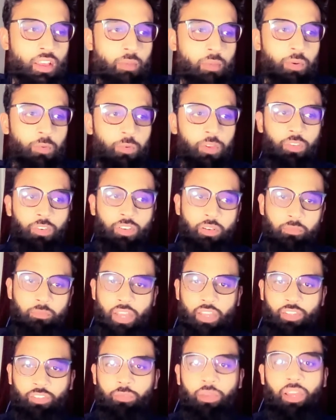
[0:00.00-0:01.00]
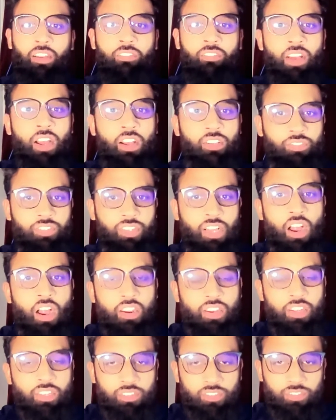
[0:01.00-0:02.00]
But when you come back to manufacturing, our
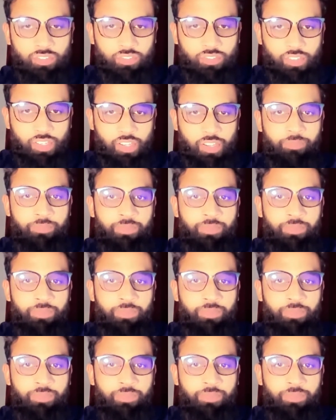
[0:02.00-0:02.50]
industry,